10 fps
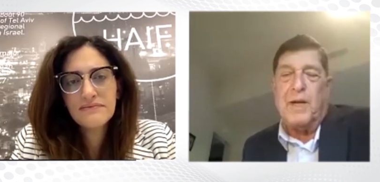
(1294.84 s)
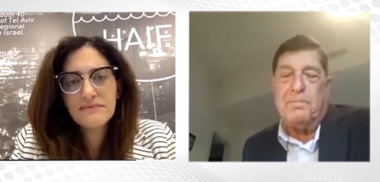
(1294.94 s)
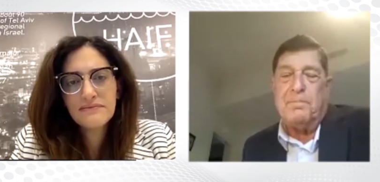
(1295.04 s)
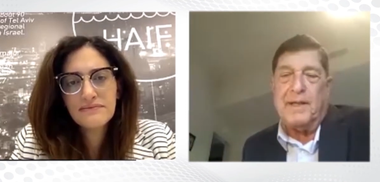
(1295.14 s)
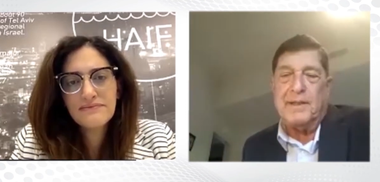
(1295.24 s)
Speaker 1: one
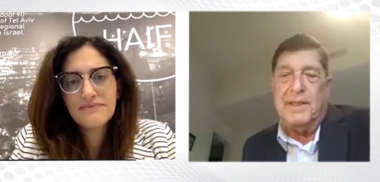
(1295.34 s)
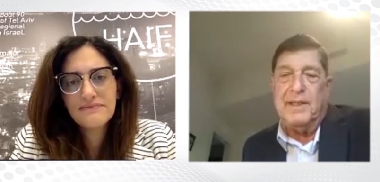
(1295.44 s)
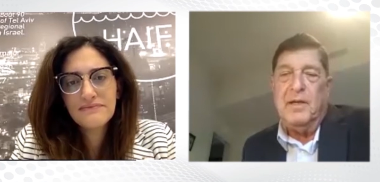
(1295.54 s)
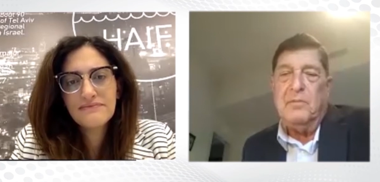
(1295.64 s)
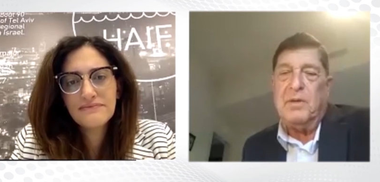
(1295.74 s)
party,
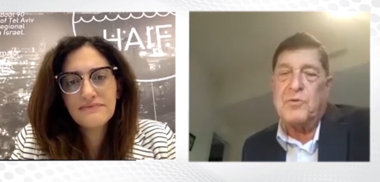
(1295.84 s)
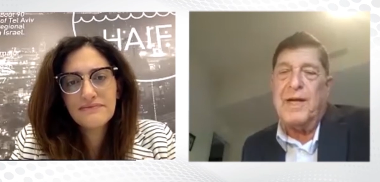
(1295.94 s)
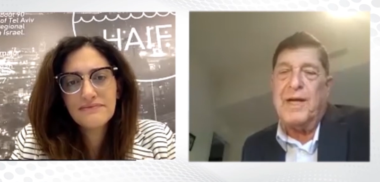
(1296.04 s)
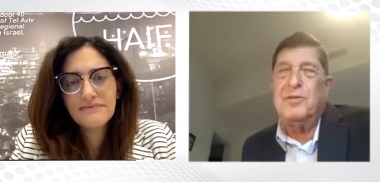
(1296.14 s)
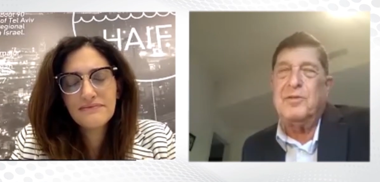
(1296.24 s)
but
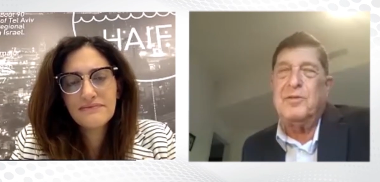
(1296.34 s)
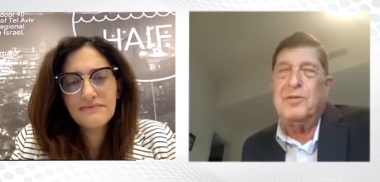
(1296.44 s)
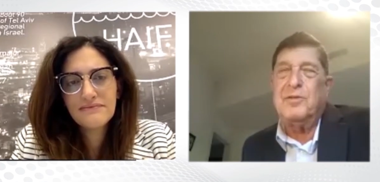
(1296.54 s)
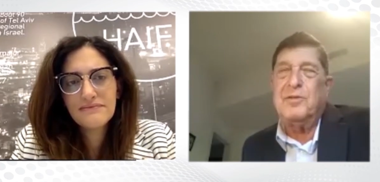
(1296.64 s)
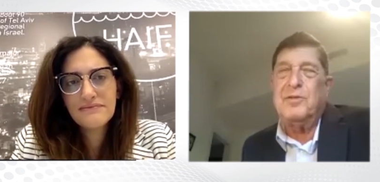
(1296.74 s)
try to,
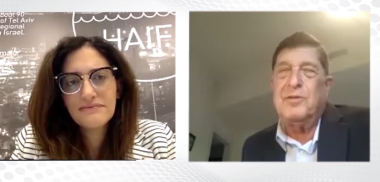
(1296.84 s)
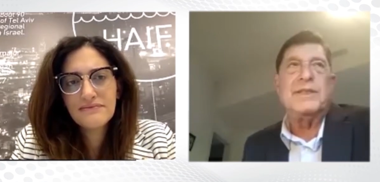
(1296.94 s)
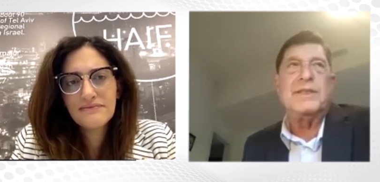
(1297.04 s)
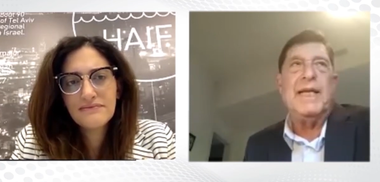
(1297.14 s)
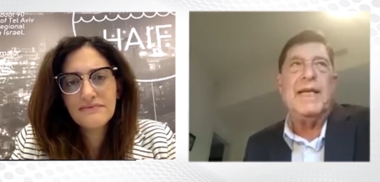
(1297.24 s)
I would
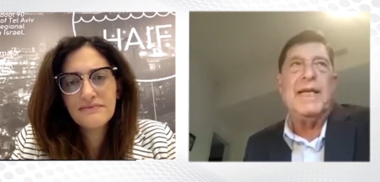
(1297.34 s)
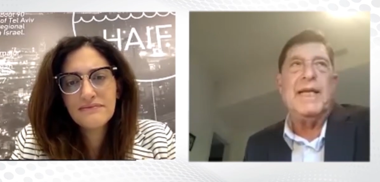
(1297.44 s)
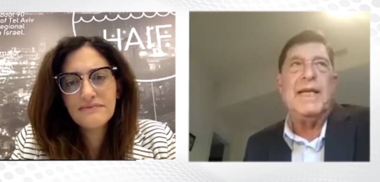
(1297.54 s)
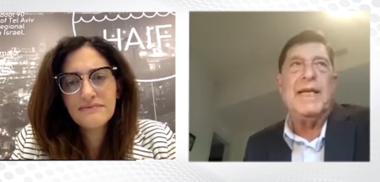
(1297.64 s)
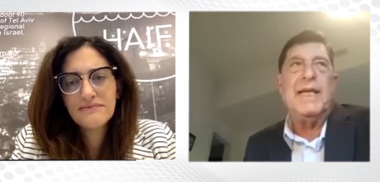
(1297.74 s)
say,
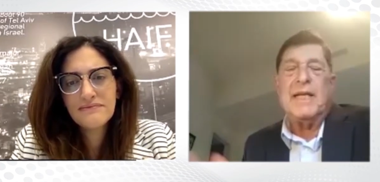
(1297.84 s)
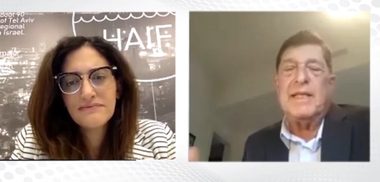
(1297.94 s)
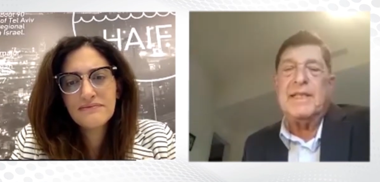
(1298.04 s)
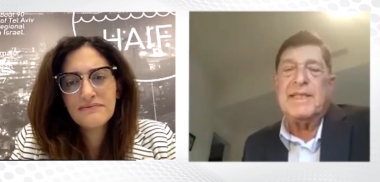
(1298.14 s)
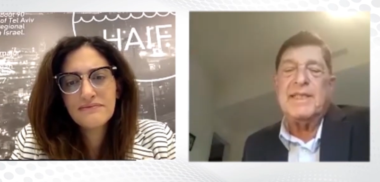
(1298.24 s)
get
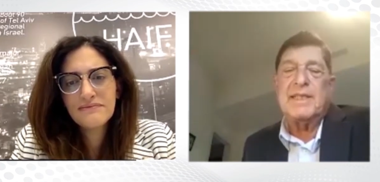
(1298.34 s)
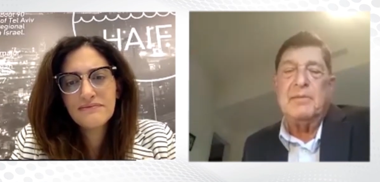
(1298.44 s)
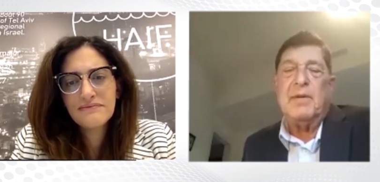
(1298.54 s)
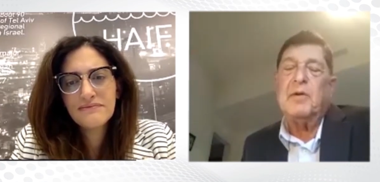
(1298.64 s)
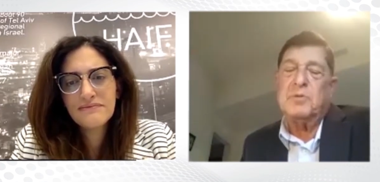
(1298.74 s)
the
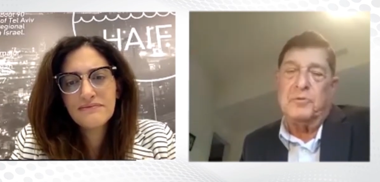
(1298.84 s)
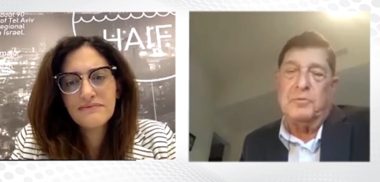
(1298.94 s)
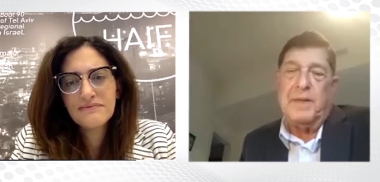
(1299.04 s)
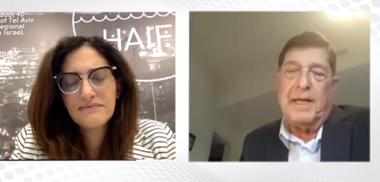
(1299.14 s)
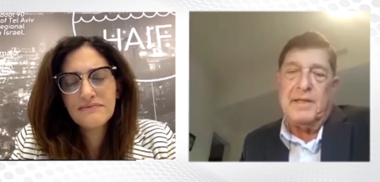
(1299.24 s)
system out of
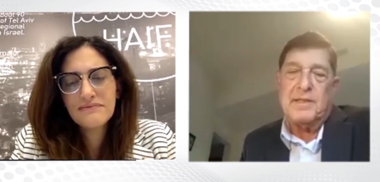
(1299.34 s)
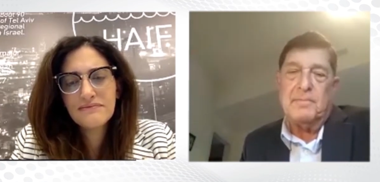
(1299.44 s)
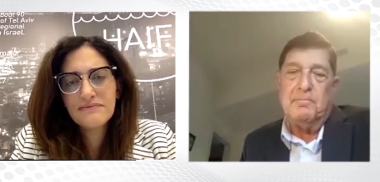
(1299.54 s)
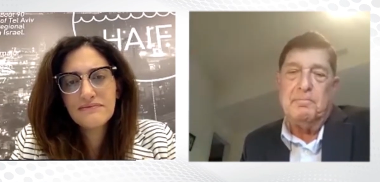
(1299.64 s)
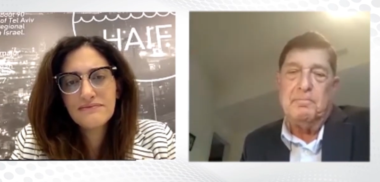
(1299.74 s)
balance.
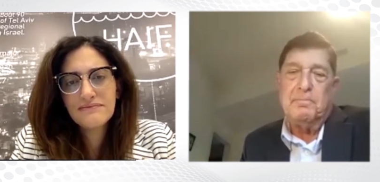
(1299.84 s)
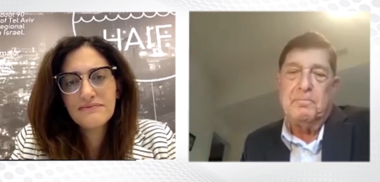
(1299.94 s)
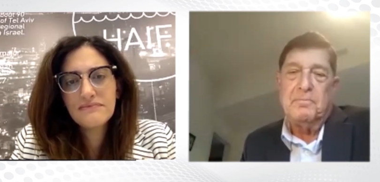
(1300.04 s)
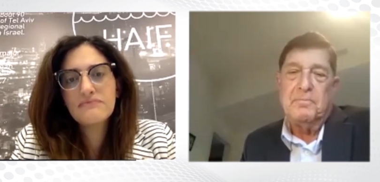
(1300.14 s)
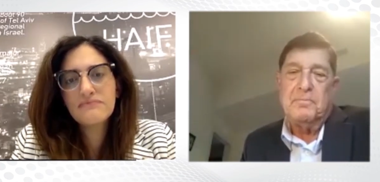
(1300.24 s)

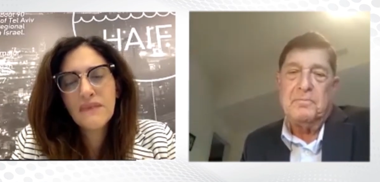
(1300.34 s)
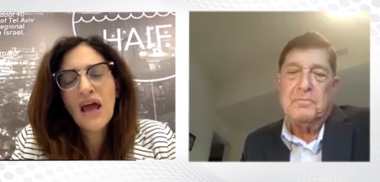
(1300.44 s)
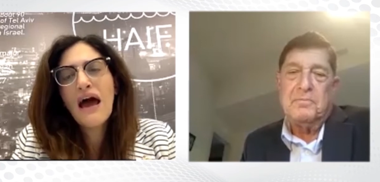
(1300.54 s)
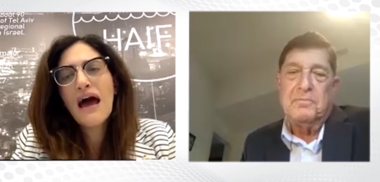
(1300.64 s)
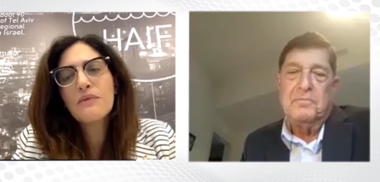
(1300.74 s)

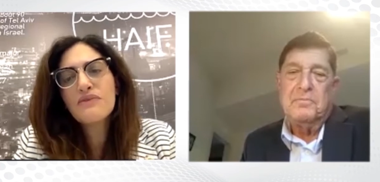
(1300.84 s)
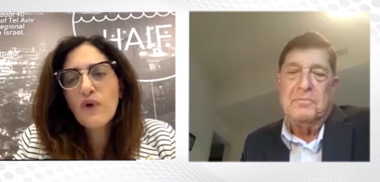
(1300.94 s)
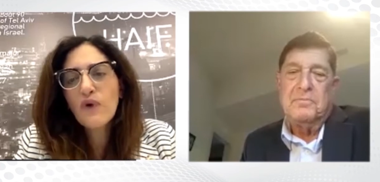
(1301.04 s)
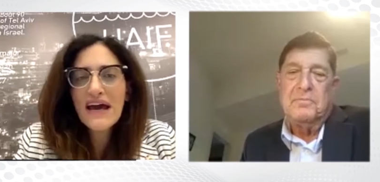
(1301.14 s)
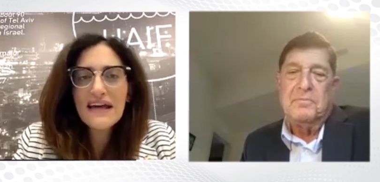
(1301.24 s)
Speaker 2: And
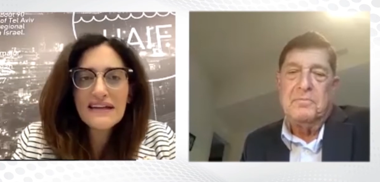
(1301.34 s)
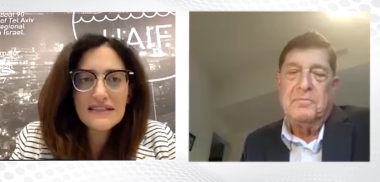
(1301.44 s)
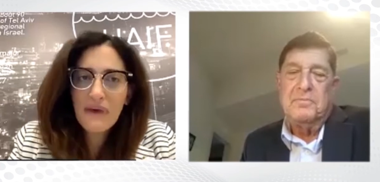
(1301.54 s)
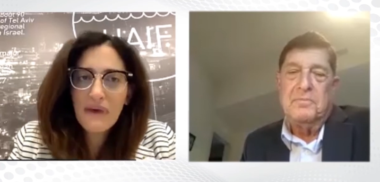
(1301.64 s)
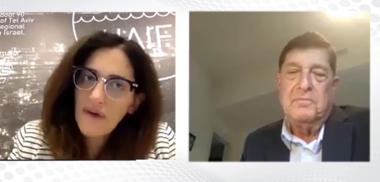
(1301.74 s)
before I head into
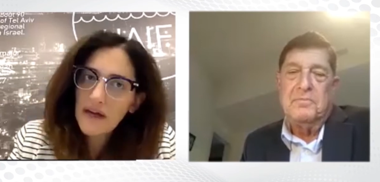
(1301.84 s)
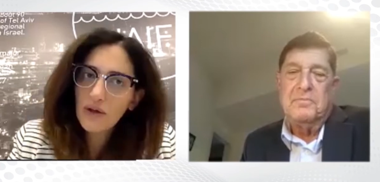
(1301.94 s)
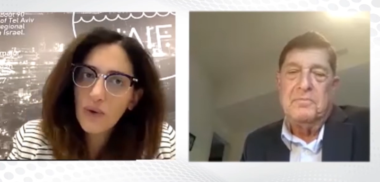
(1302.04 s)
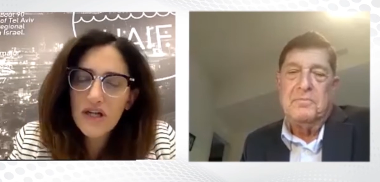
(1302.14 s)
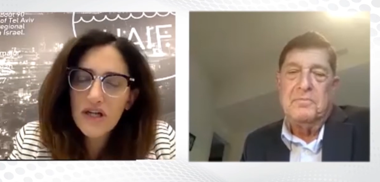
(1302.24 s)
my final
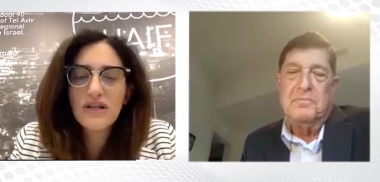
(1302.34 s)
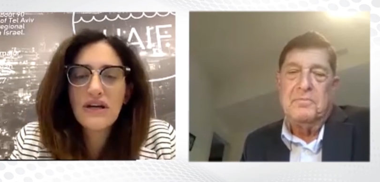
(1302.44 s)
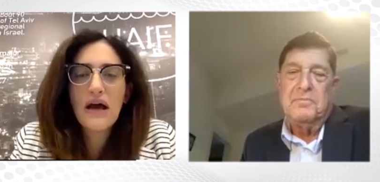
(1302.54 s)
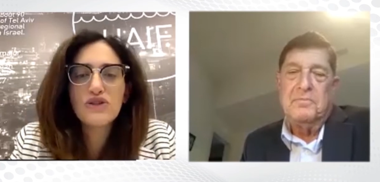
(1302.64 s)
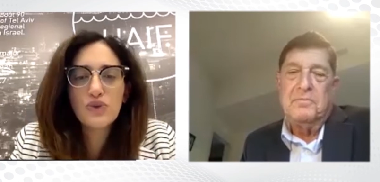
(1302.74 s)
question,
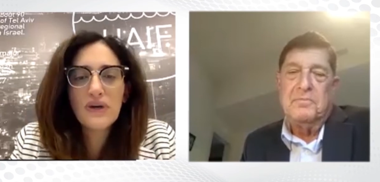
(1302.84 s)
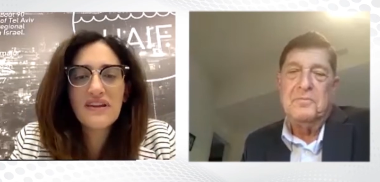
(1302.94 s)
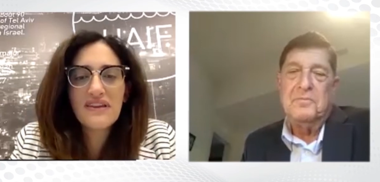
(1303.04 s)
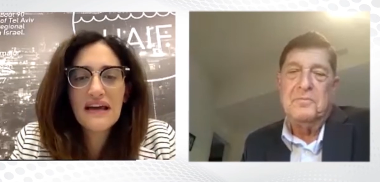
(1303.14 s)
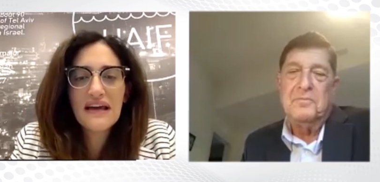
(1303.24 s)
I do want to
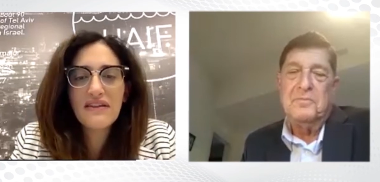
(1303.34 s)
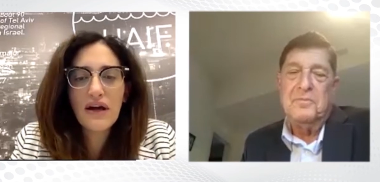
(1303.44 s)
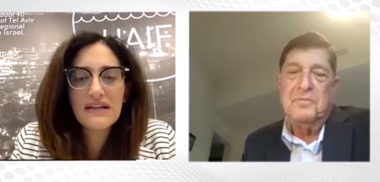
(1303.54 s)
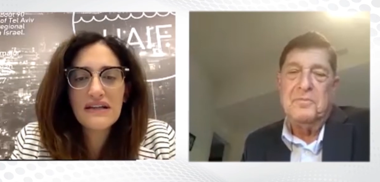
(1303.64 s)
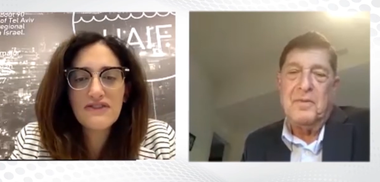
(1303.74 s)
thank the
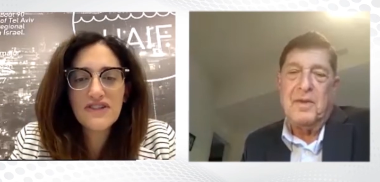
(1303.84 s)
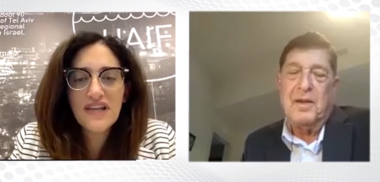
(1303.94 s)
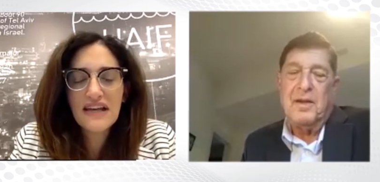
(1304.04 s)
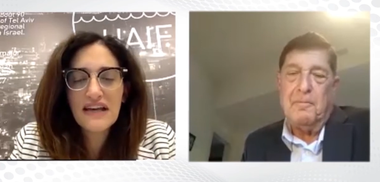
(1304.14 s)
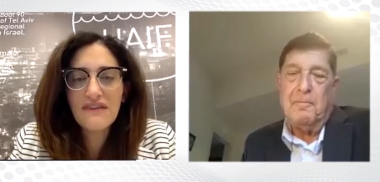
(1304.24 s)
audience for
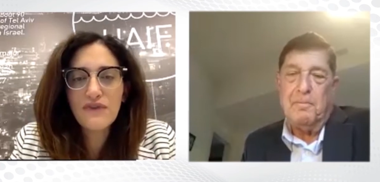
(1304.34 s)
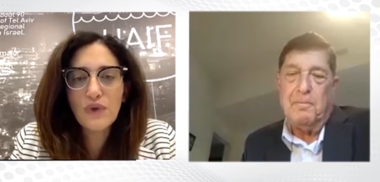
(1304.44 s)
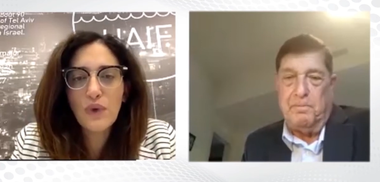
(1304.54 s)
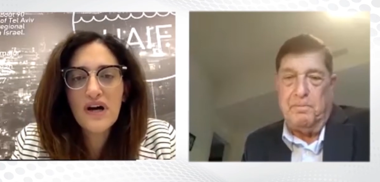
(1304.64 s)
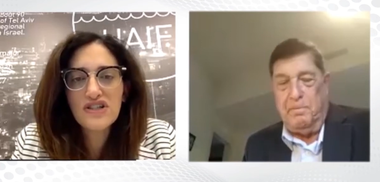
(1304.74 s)
sending in a few
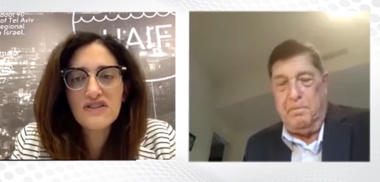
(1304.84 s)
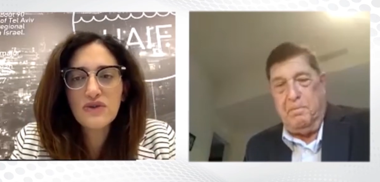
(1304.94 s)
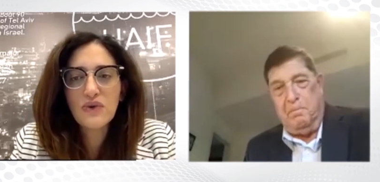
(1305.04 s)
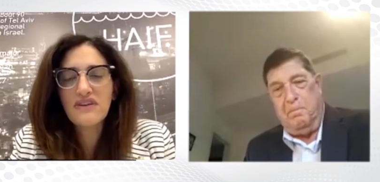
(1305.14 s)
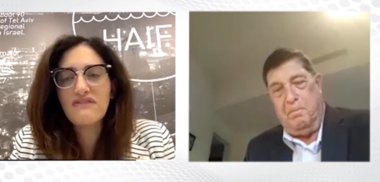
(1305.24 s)
questions
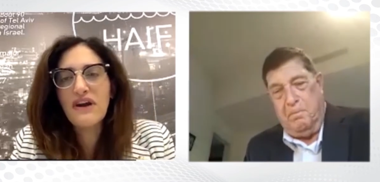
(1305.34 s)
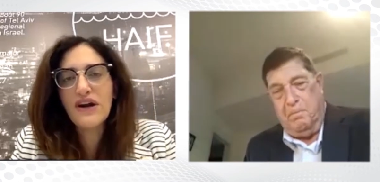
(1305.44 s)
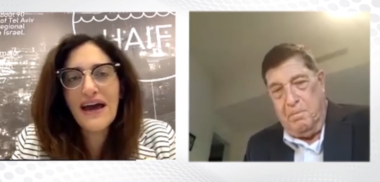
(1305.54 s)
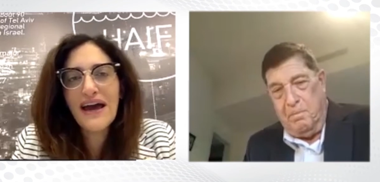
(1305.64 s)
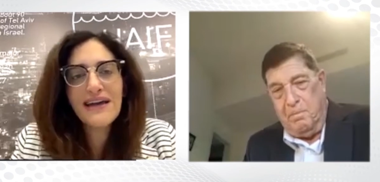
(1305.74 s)
toward the
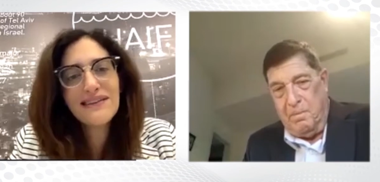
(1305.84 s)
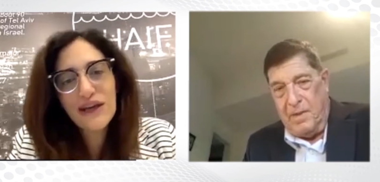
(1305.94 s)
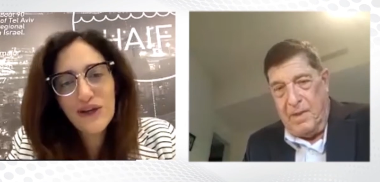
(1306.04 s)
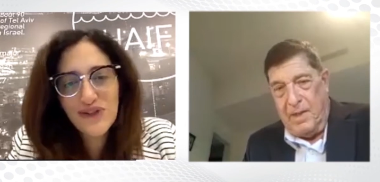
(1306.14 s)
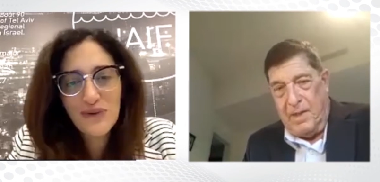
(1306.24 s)
very end. Thank
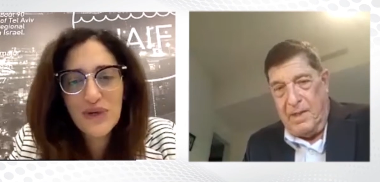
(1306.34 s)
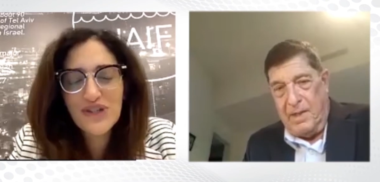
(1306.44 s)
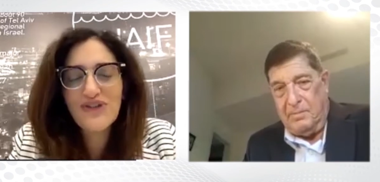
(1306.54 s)
you so much for